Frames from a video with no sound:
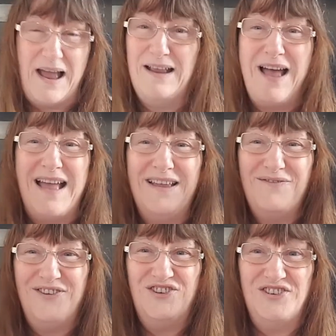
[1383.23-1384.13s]
I
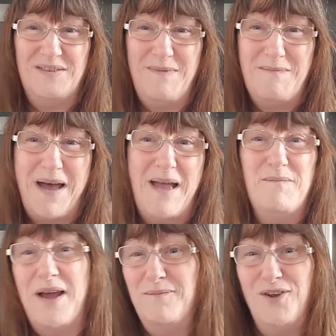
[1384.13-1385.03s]
have visions in my
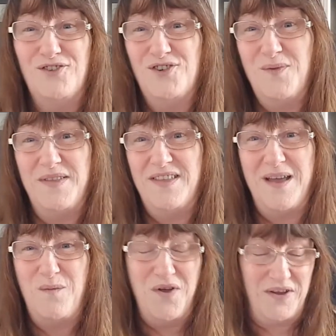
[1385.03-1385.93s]
mind, but I'm not sure whether
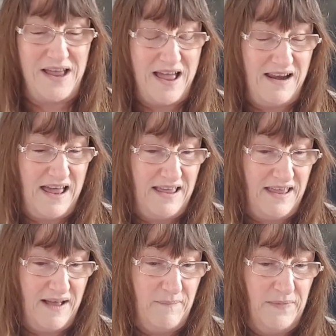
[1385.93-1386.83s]
they'll work out
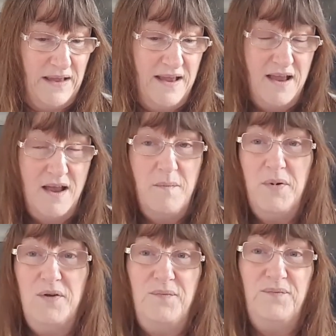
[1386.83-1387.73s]
like that.
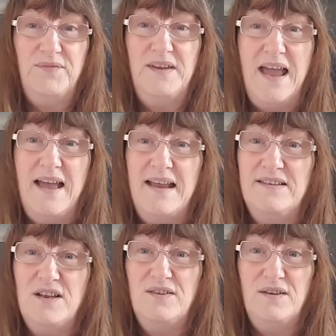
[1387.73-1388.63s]
But yeah,
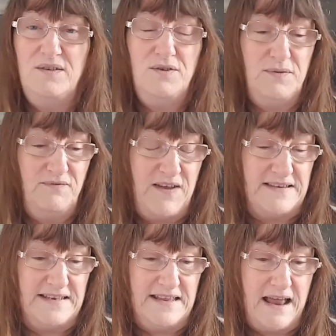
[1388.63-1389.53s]
he's going to do some
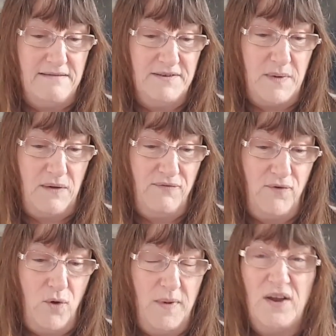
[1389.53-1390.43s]
fencing there as well
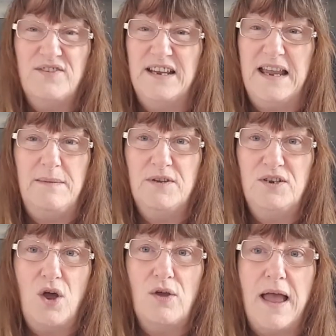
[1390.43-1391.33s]
for me because it keeps
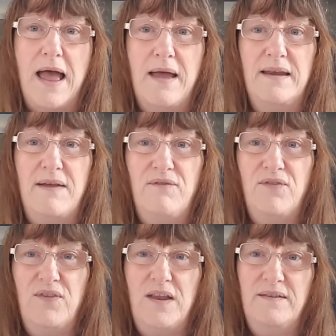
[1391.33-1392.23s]
a dog out and
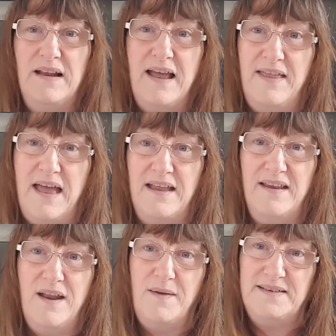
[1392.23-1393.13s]
everything like that.
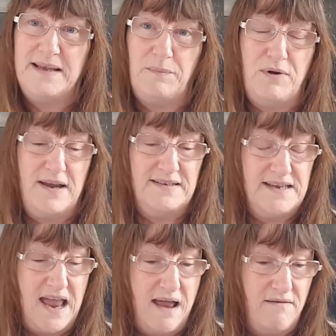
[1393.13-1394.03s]
You know, it
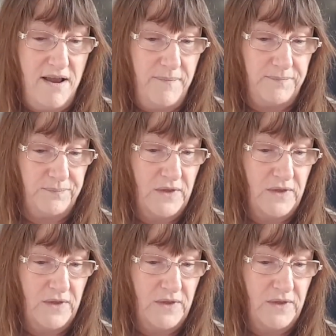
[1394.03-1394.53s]
separates the area.